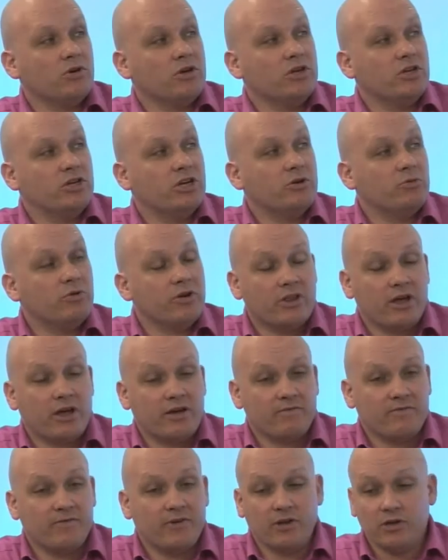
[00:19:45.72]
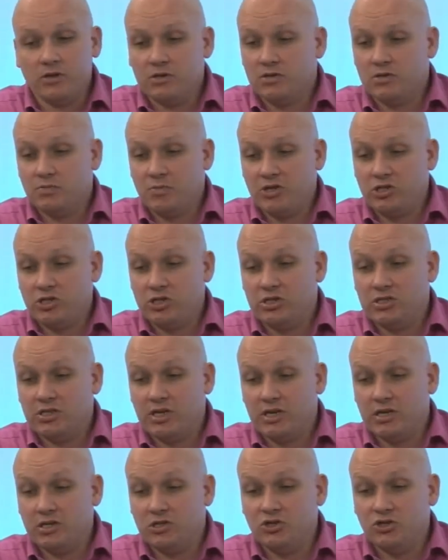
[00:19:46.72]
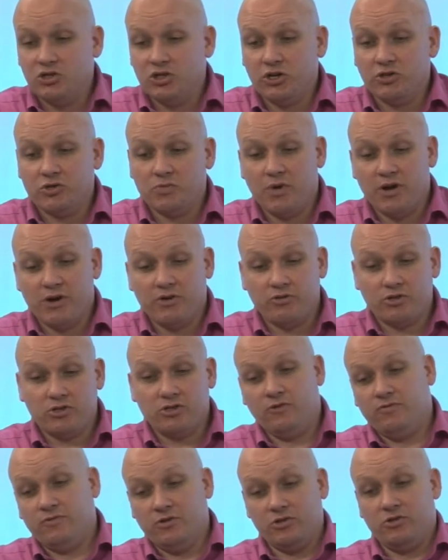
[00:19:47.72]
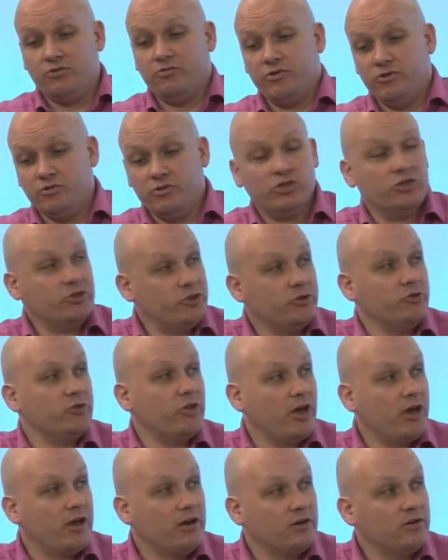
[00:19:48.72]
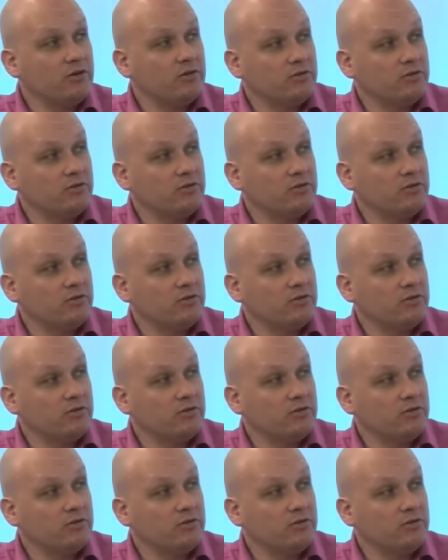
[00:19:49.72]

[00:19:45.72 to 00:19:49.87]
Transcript: what you did with that, Phil, especially seeing as you chose Microsoft as the route to do that,